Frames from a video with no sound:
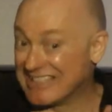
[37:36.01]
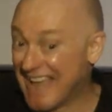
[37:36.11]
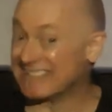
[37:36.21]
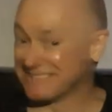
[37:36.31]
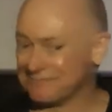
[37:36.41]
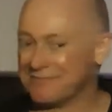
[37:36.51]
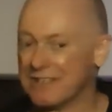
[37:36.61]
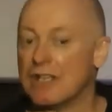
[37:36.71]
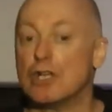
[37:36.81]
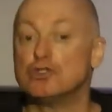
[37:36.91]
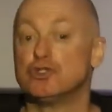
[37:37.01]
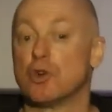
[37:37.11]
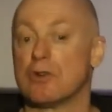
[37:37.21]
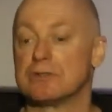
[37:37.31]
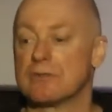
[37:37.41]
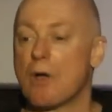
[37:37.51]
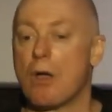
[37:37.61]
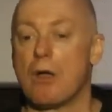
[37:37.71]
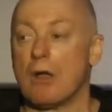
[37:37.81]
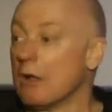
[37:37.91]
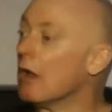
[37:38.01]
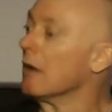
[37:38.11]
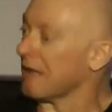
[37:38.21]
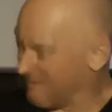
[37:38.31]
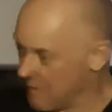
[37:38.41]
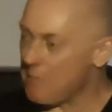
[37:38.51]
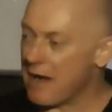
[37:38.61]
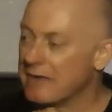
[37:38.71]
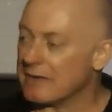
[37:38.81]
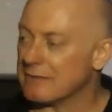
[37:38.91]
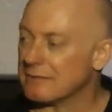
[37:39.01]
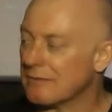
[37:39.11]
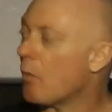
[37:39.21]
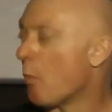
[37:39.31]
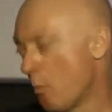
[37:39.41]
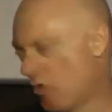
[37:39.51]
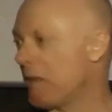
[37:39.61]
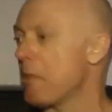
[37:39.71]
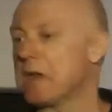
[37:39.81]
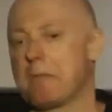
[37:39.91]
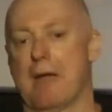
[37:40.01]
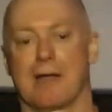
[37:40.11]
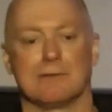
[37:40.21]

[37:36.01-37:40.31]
Joseph puts their money back in their bags to see how they will respond.